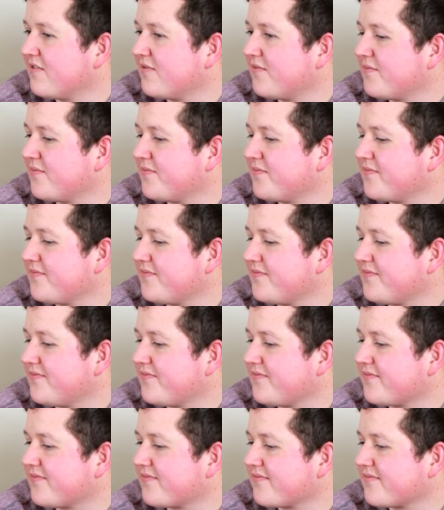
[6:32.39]

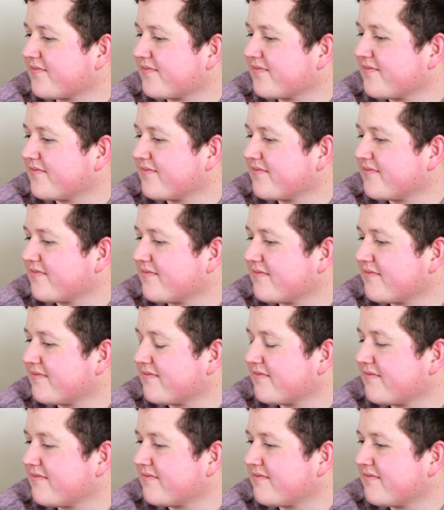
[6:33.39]

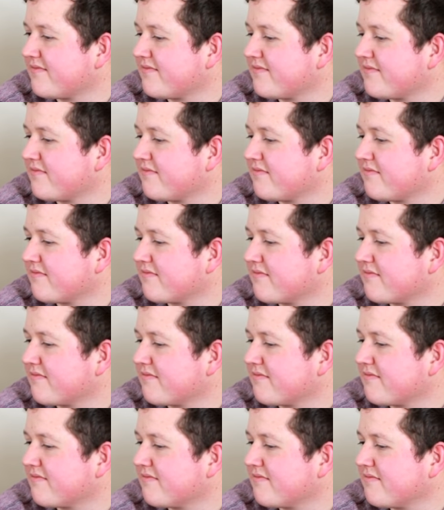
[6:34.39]

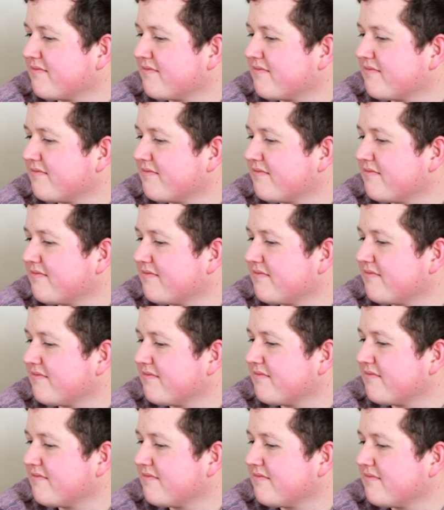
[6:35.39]

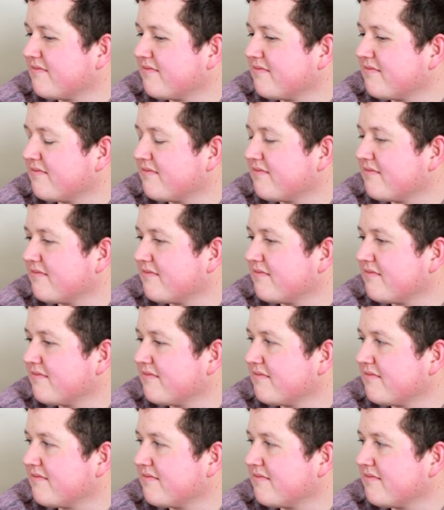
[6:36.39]
(not speaking)